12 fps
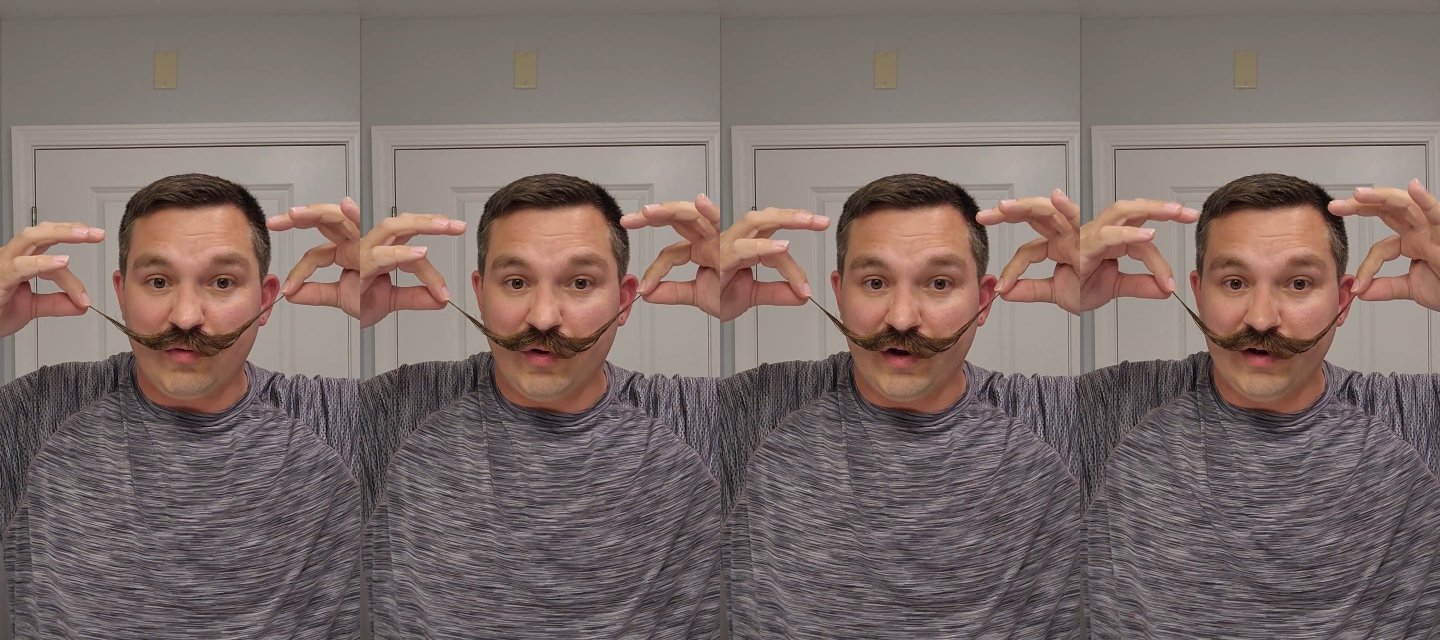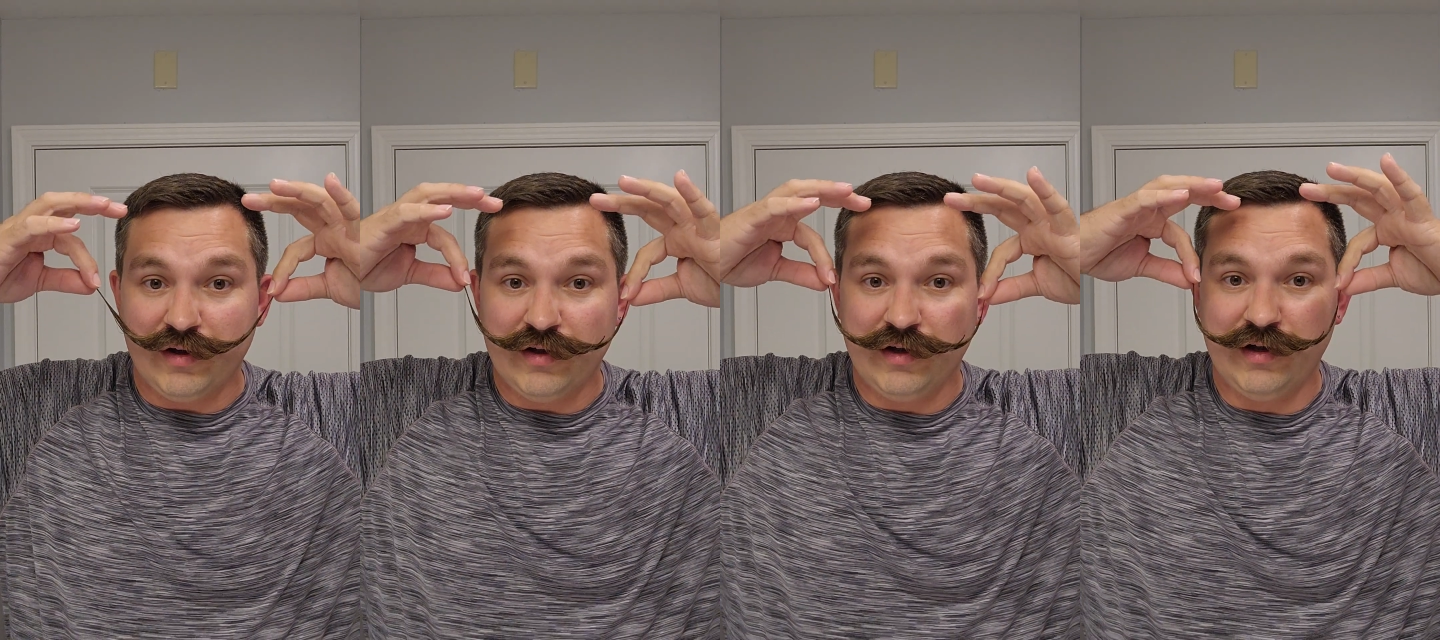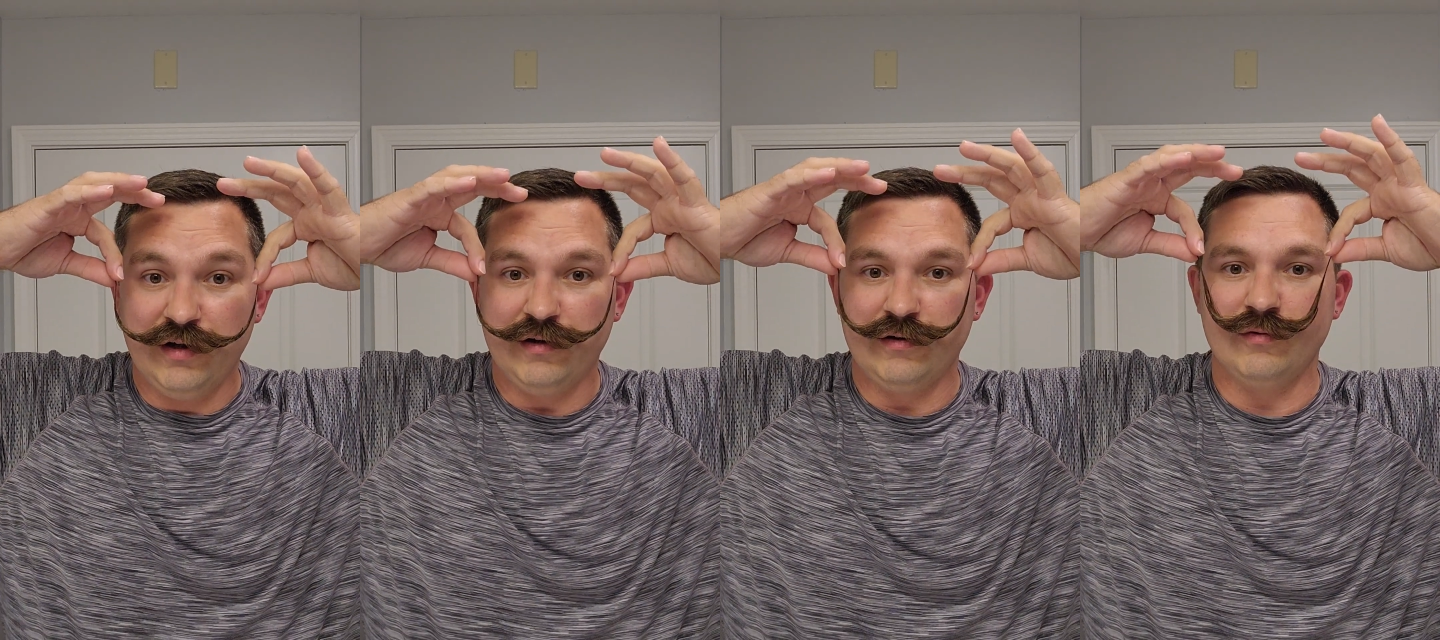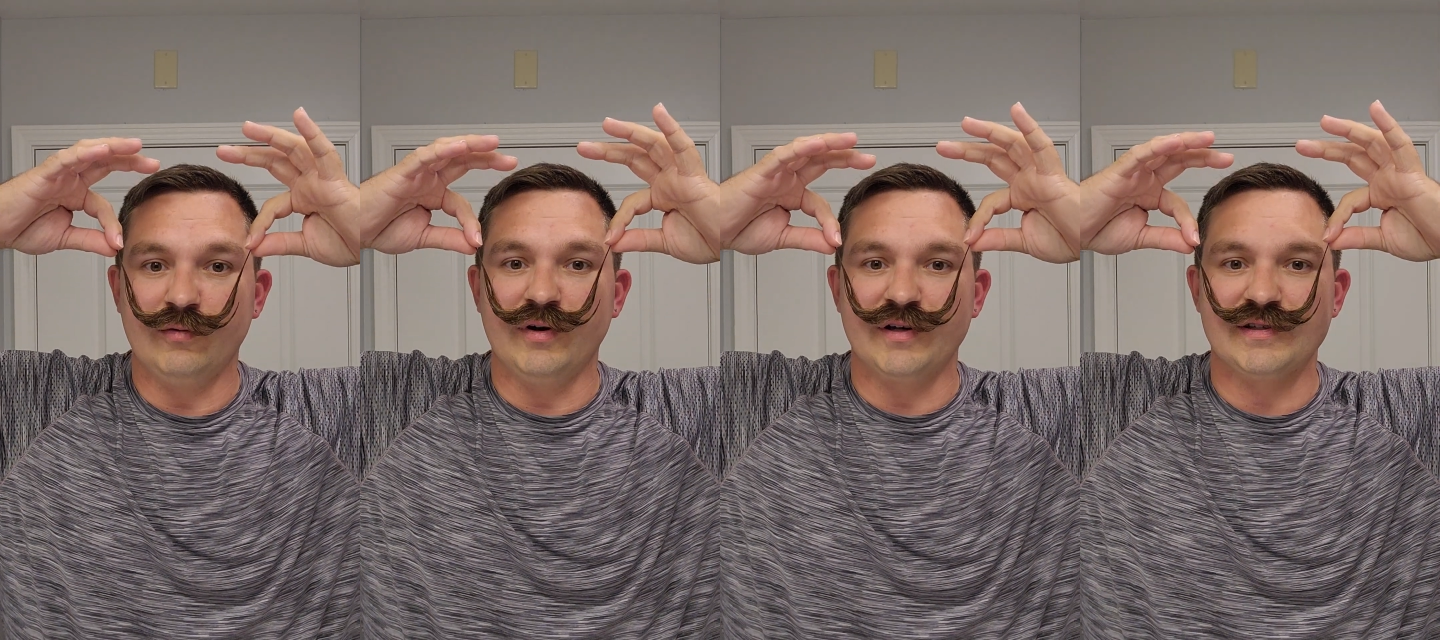one
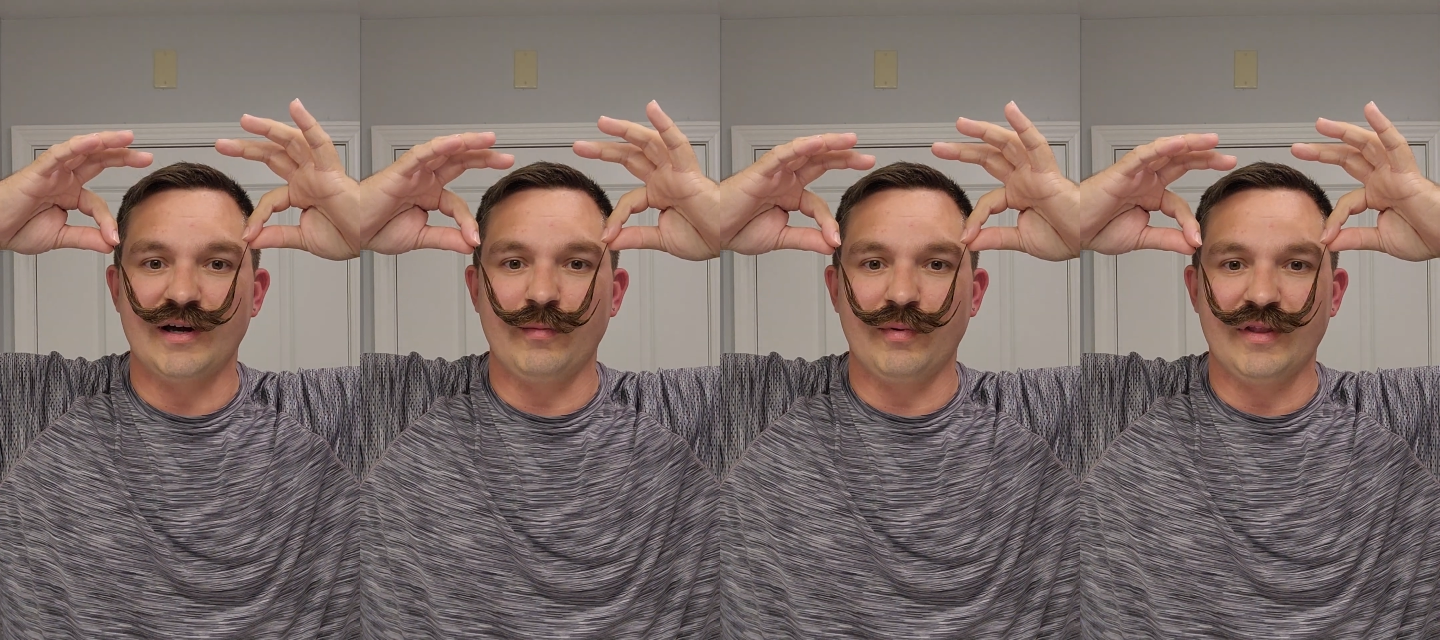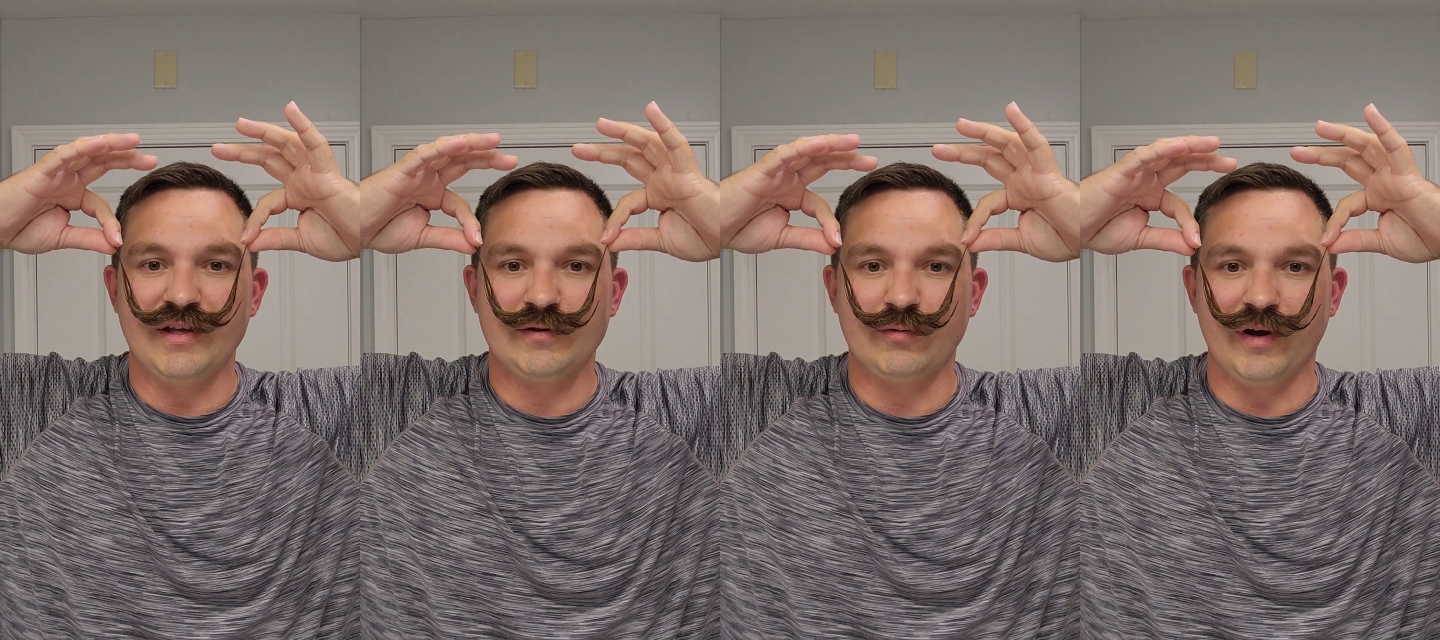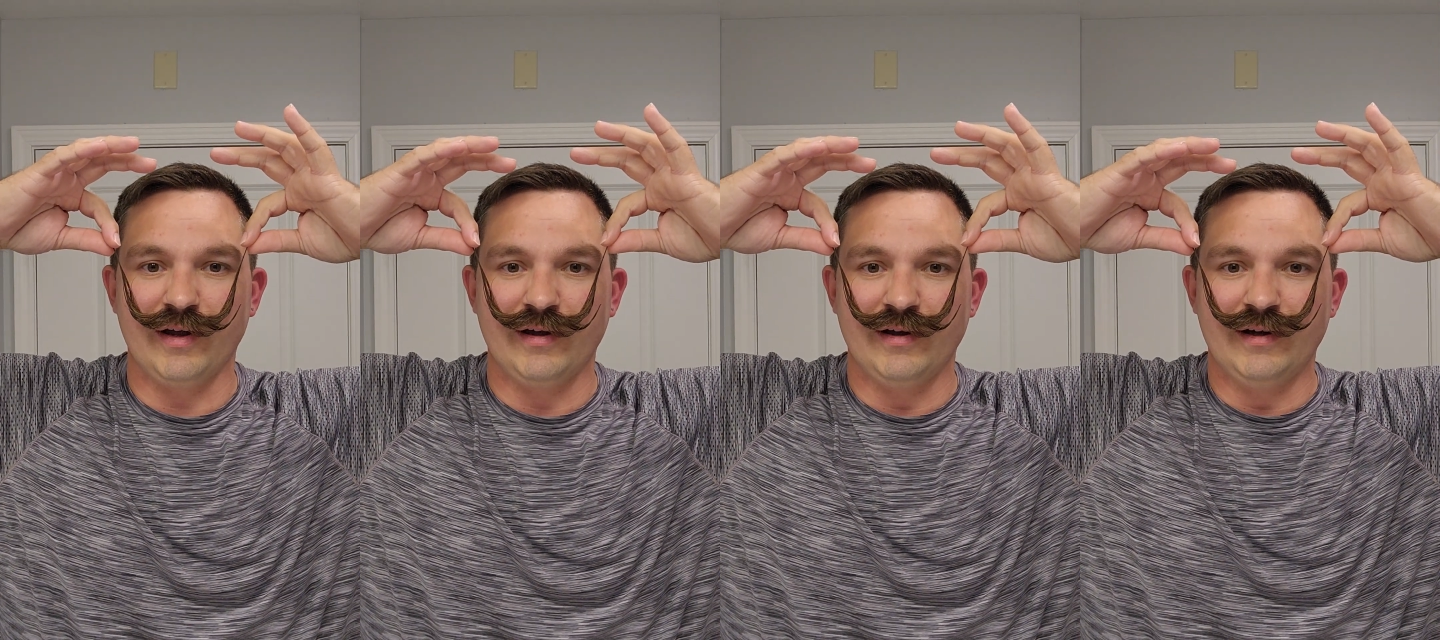was up this way.